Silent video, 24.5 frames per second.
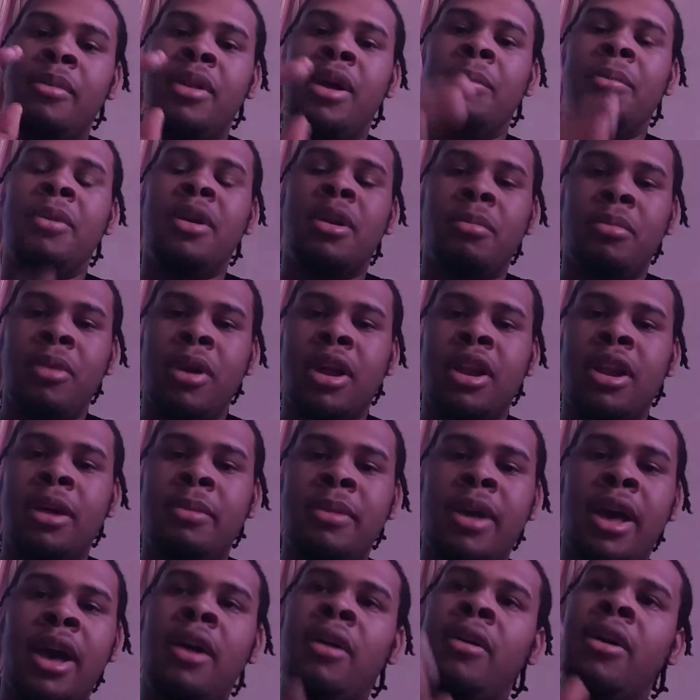but I'm gonna bring it
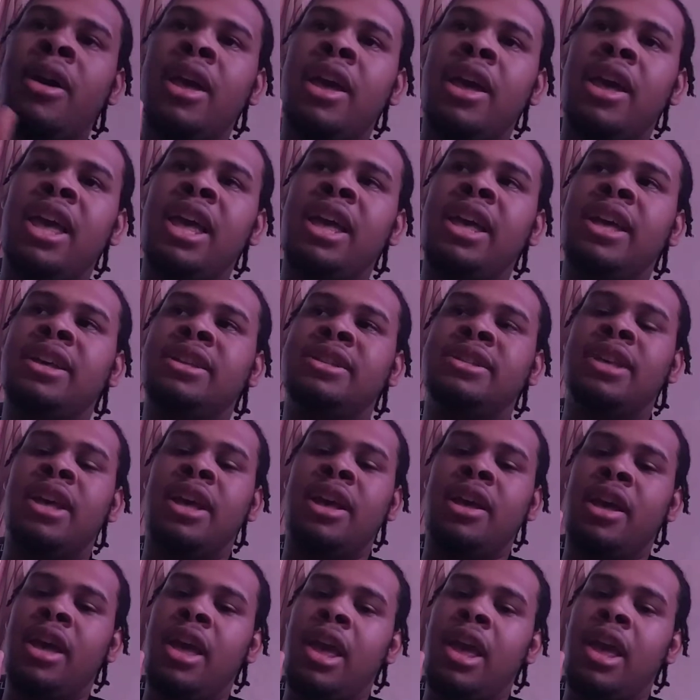up now is